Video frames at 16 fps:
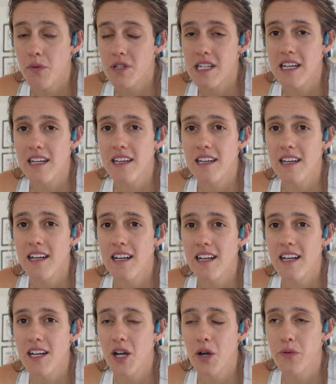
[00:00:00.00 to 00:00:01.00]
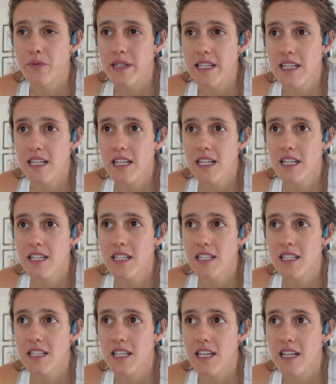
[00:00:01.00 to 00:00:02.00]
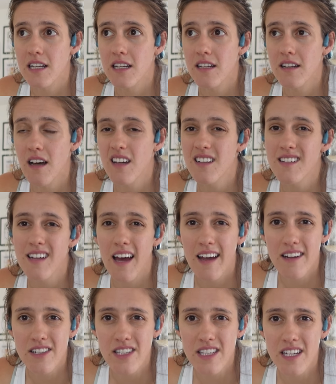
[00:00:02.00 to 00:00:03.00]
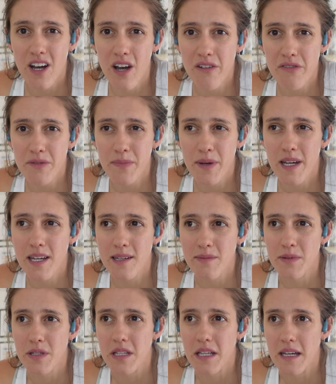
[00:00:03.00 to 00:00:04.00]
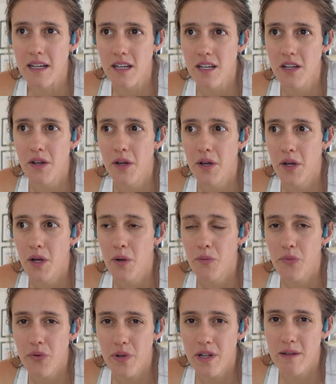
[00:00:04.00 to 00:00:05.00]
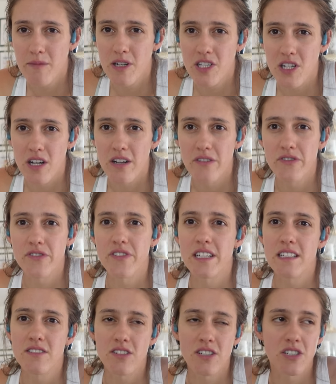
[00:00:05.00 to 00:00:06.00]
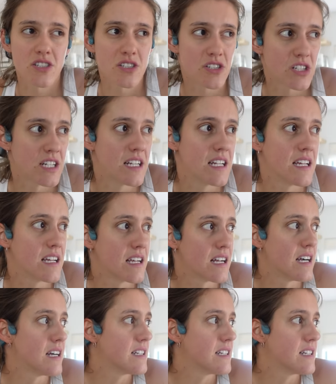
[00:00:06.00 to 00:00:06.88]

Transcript: We're taking a week, like not entirely off the bike, but like pretty much off of any structured training. I